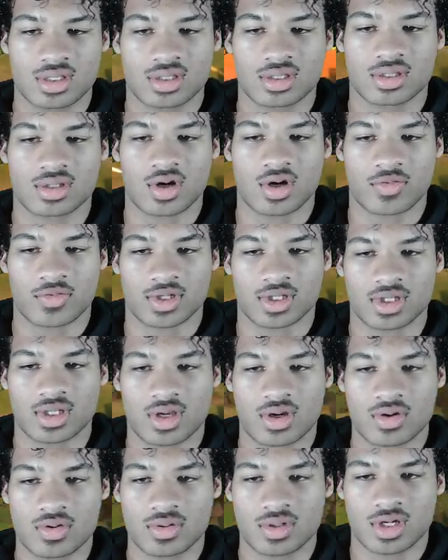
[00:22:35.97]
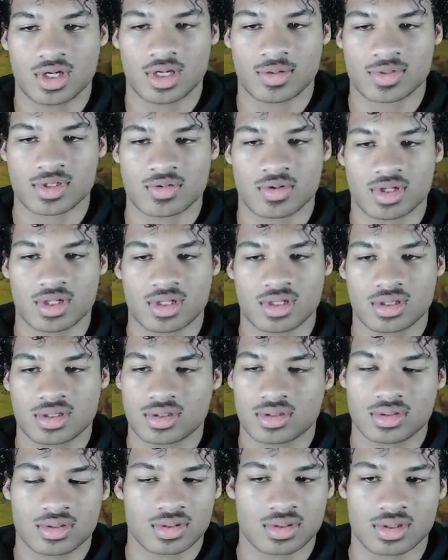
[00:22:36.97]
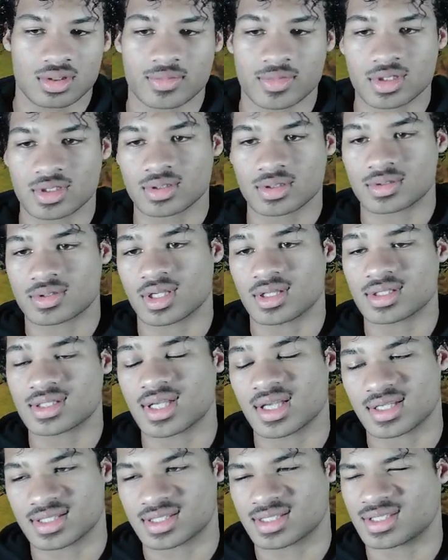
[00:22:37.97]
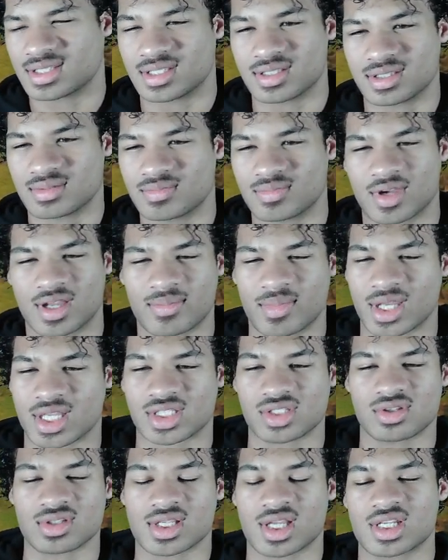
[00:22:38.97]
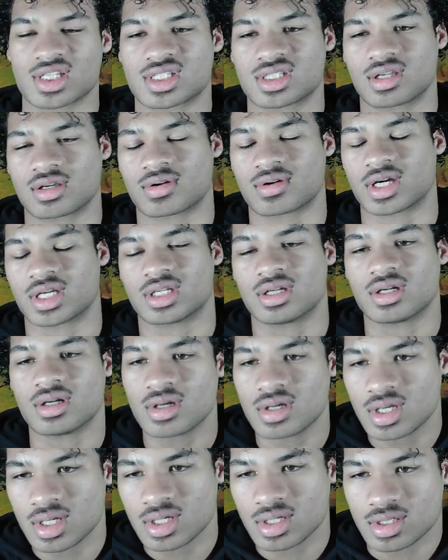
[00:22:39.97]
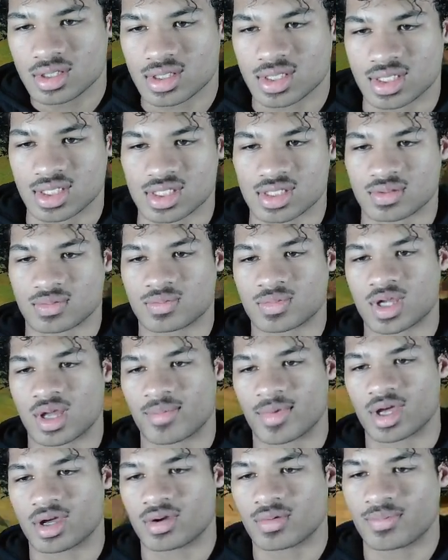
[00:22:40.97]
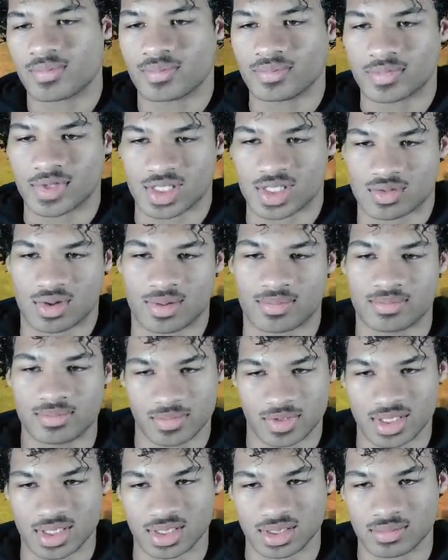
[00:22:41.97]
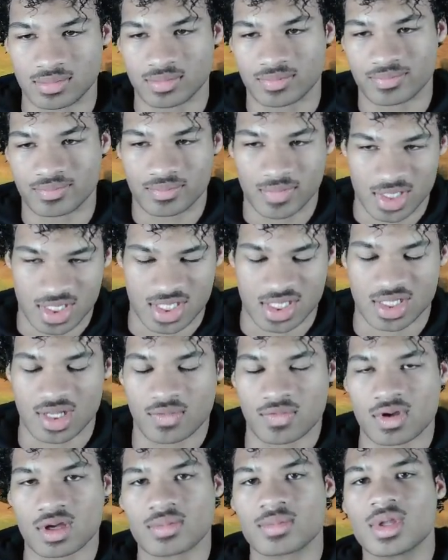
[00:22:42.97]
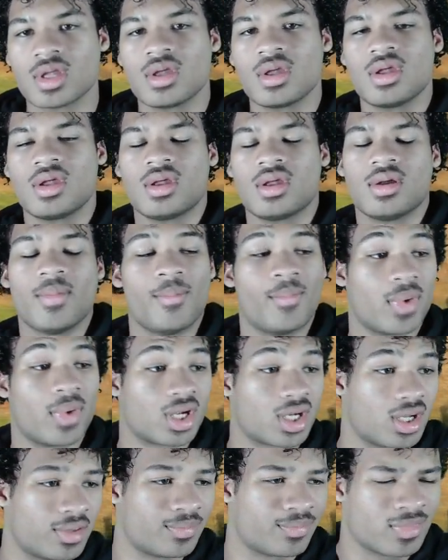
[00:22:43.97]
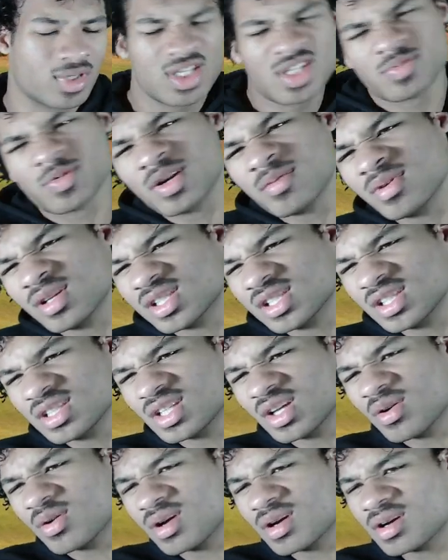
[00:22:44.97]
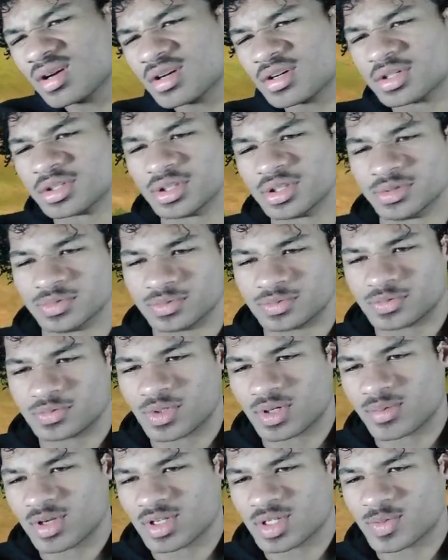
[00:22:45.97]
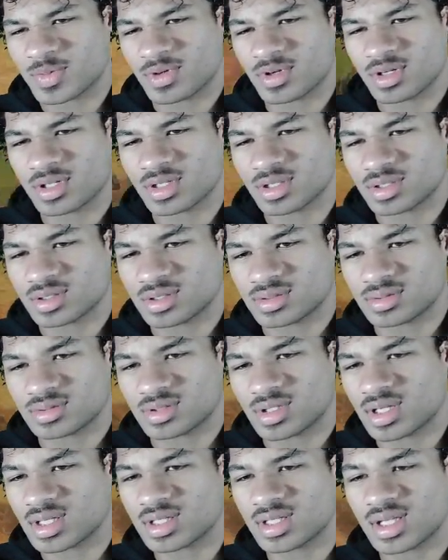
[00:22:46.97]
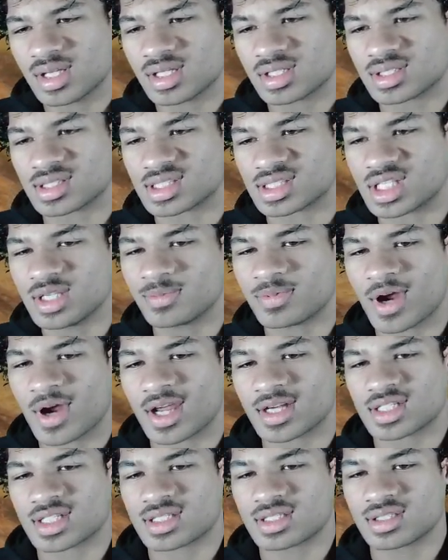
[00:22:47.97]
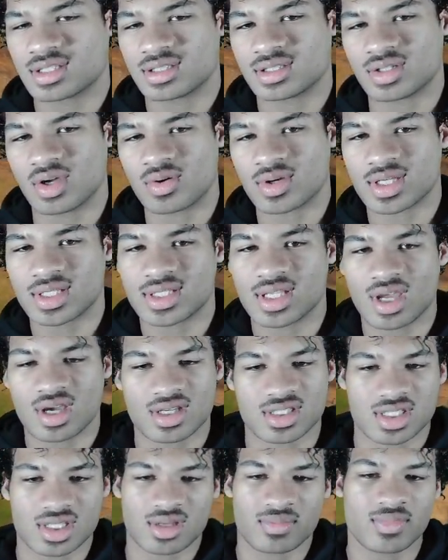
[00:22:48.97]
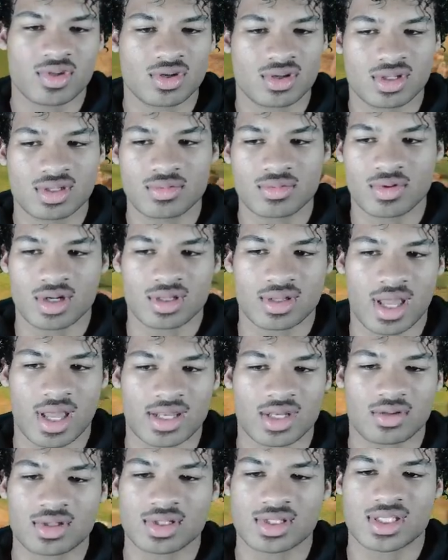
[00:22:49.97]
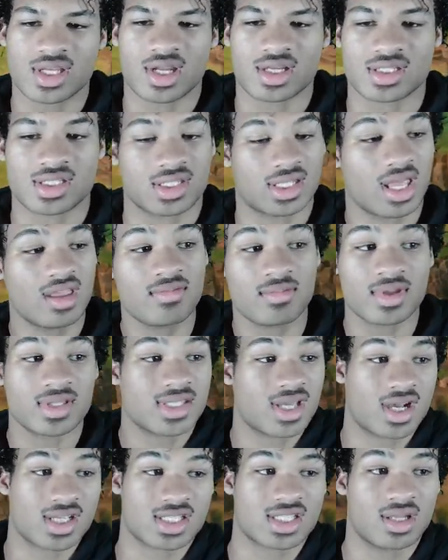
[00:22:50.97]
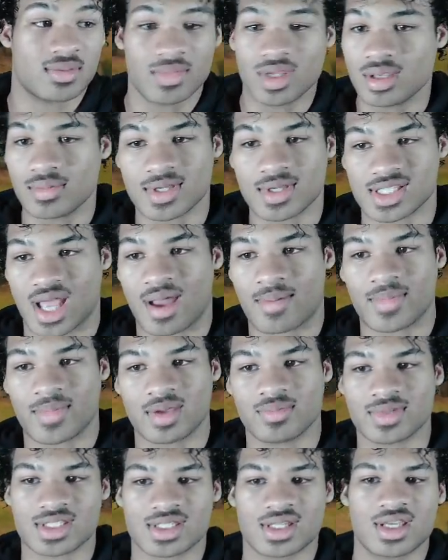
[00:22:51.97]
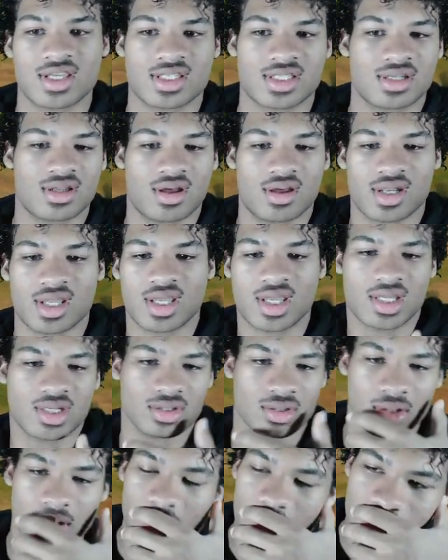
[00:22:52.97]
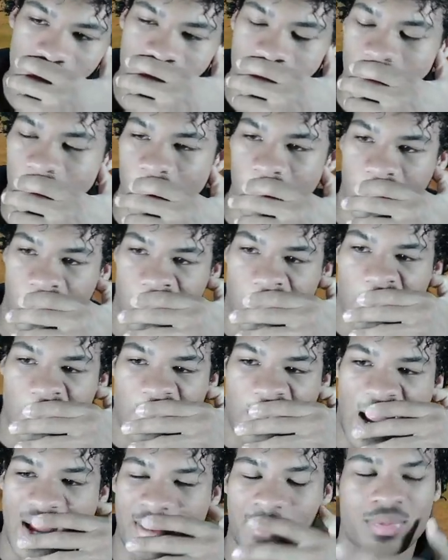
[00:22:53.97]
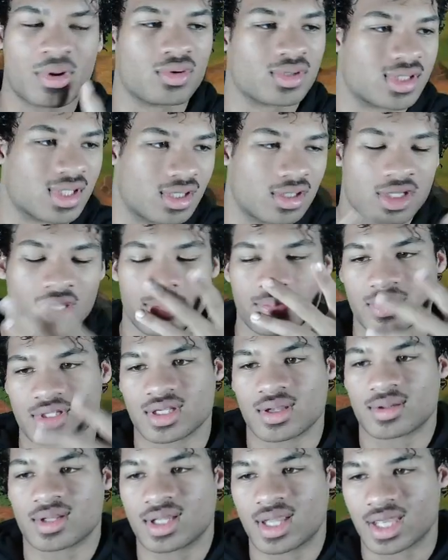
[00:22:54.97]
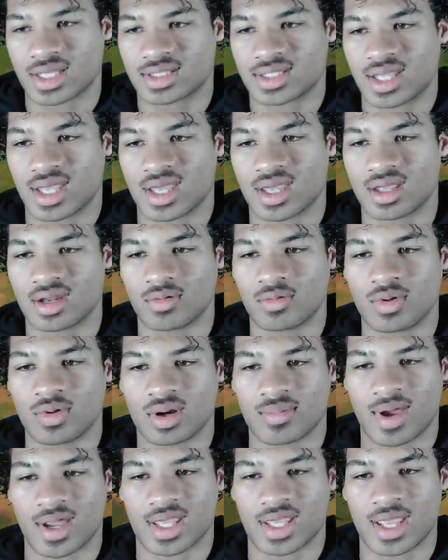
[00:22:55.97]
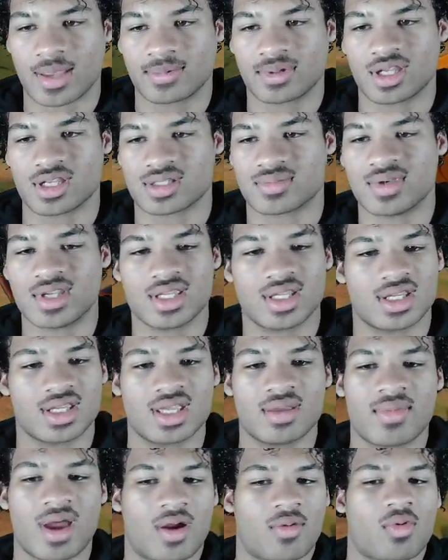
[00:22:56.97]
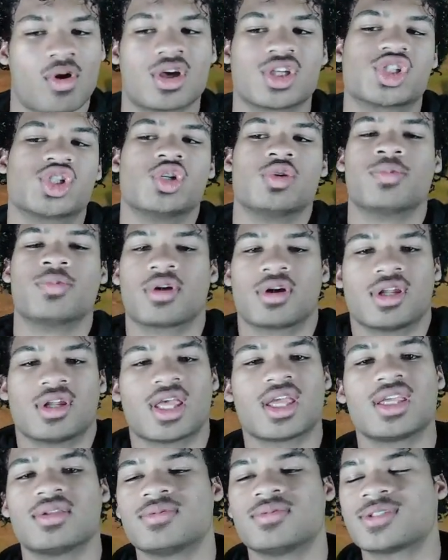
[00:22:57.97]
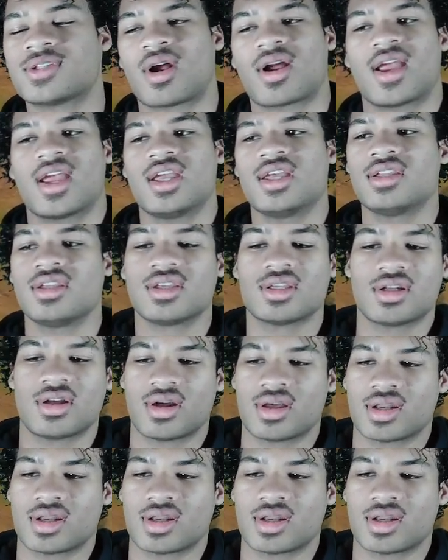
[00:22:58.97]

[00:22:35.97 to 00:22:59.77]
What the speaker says: Go for the low, up square. You know what I mean? Sometimes my controller's kind of stuck right now. It doesn't come out. That's why I've been messing stuff up. But that's pretty much it though. For the most part, on that, just keep practicing. Don't get down because the community, where I know they're toxic. They even been toxic to me because I made mistakes and all that. Or I post a clip or something like that, or one of my gameplays of me getting hit by a raw super and they start hating and all